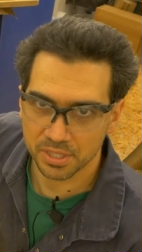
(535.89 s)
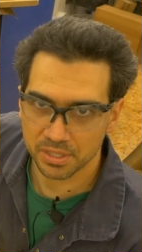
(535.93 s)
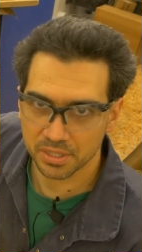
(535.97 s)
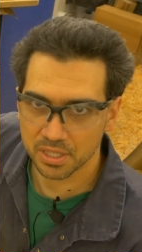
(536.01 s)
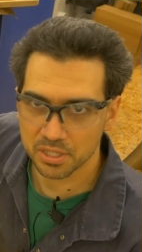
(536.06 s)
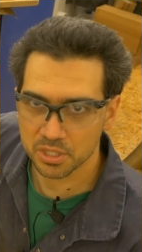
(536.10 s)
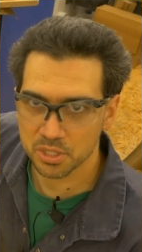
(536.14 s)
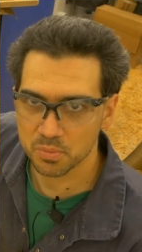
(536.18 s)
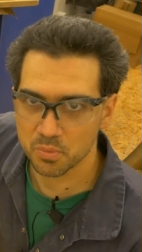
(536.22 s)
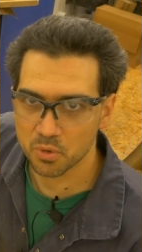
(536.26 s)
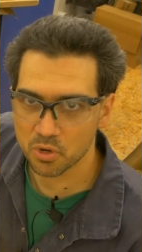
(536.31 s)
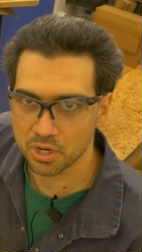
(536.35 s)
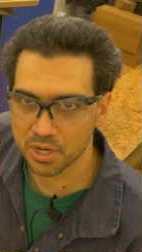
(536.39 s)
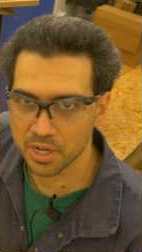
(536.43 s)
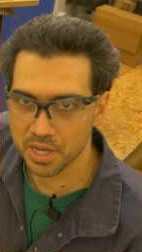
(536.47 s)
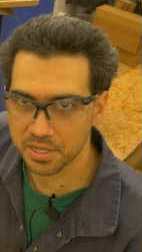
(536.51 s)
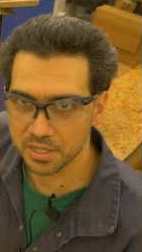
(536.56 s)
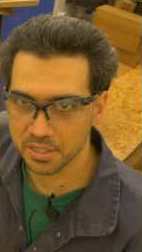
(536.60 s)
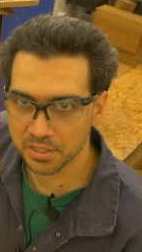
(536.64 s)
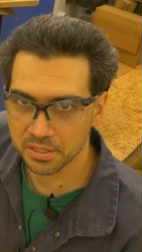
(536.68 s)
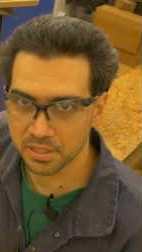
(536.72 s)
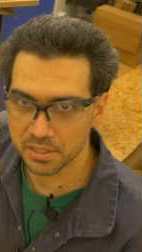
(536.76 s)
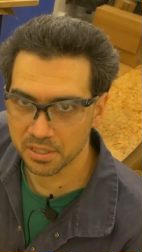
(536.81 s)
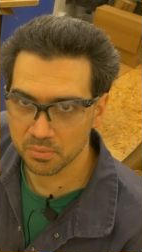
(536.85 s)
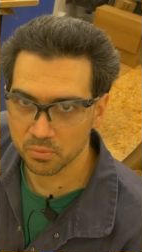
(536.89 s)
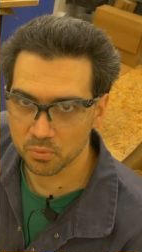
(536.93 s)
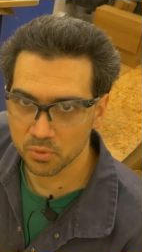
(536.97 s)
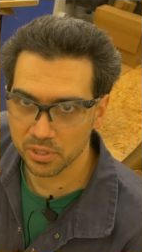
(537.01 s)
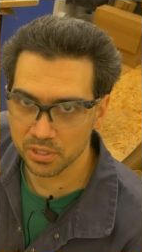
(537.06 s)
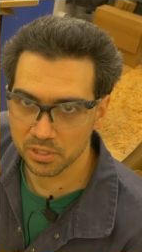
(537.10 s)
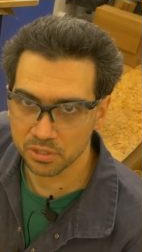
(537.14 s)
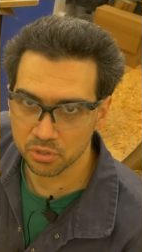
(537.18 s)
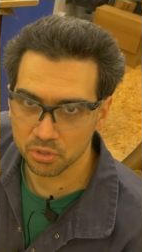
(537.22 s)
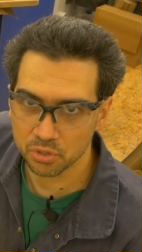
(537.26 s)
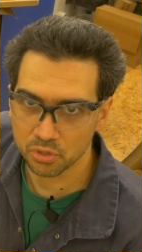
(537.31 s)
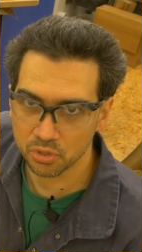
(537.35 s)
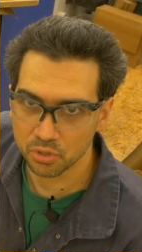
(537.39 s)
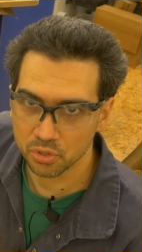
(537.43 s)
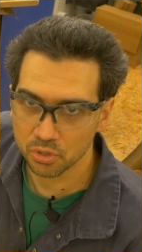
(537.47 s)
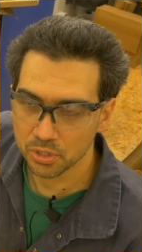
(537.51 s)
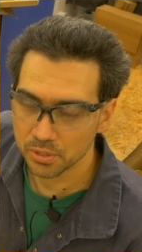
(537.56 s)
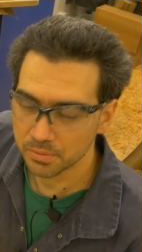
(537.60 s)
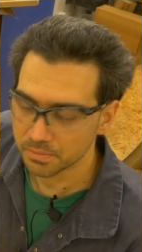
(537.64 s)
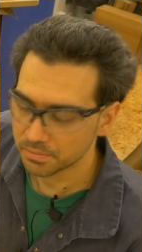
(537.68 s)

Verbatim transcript: and that's more cutting than I'm willing to do.